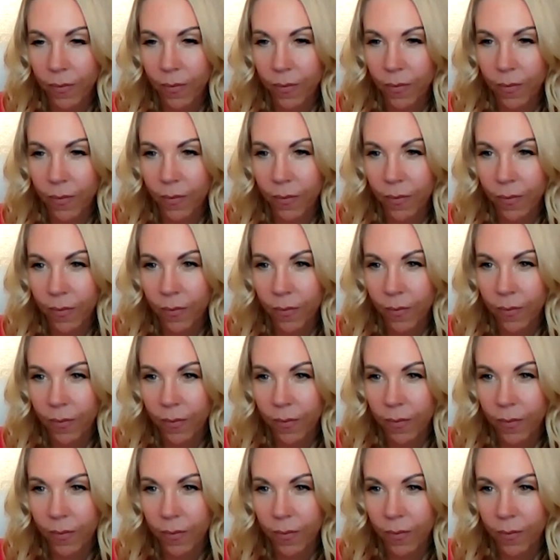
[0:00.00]

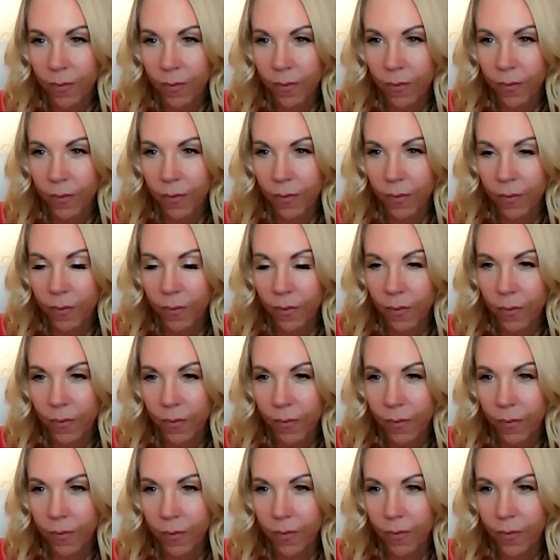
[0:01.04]

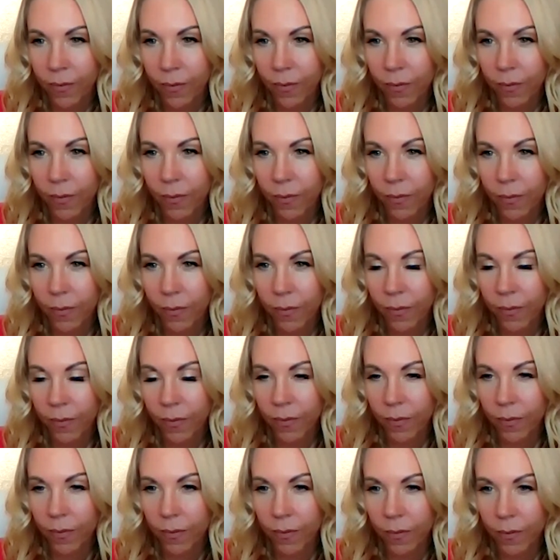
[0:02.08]

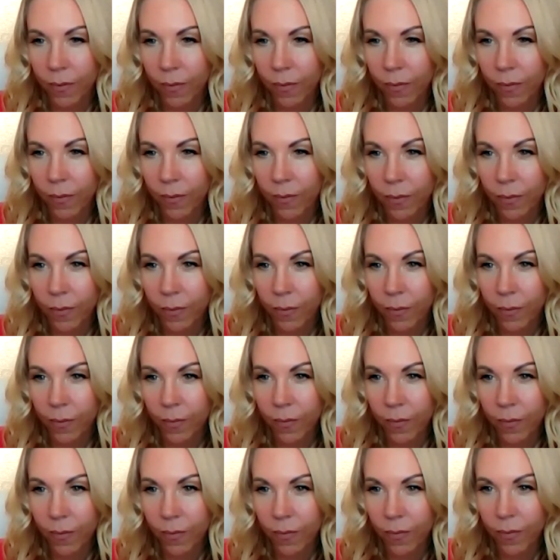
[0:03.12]

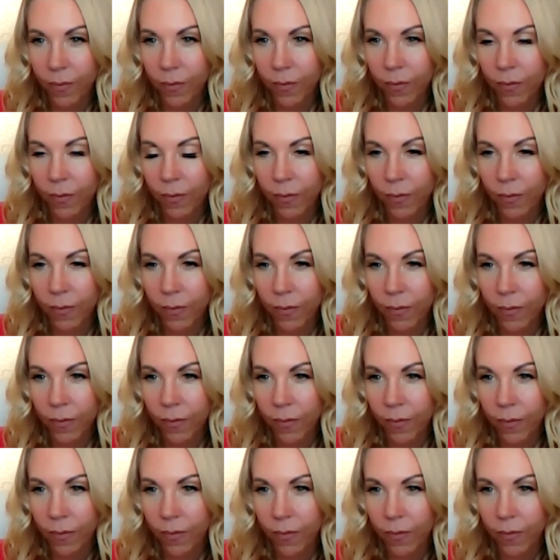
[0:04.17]

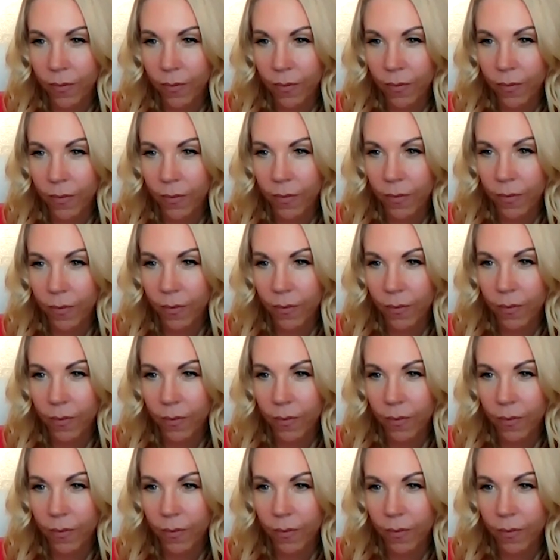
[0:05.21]
This person isn't speaking.